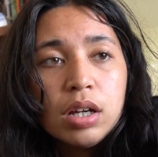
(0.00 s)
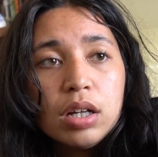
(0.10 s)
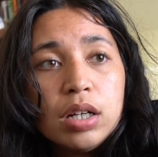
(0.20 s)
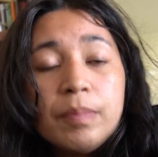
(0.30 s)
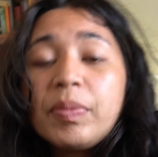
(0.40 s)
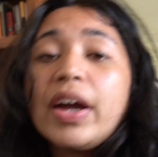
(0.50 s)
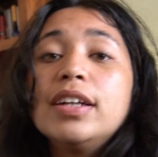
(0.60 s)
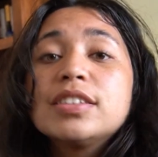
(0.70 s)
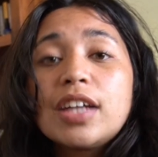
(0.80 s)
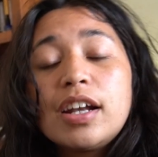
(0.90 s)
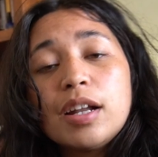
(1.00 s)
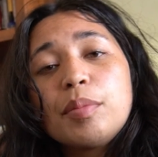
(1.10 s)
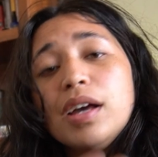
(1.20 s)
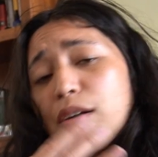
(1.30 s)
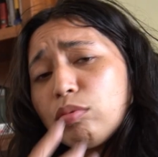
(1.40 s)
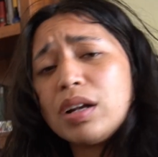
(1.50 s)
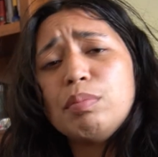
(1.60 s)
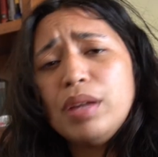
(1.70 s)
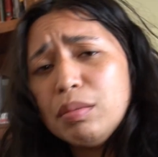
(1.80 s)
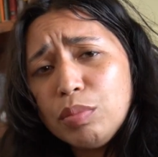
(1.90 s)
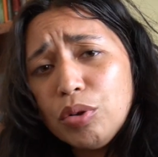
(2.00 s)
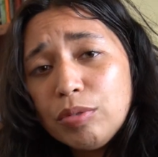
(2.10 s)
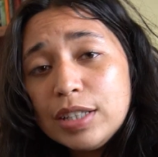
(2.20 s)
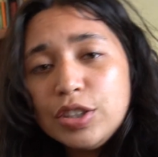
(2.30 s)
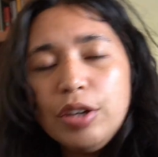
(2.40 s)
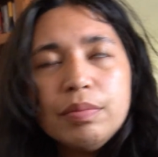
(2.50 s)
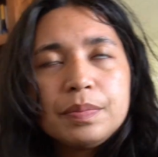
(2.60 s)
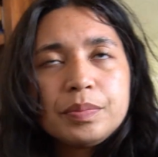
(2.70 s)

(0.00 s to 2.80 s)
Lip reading: I decided I'm gonna run a pit bull rescue.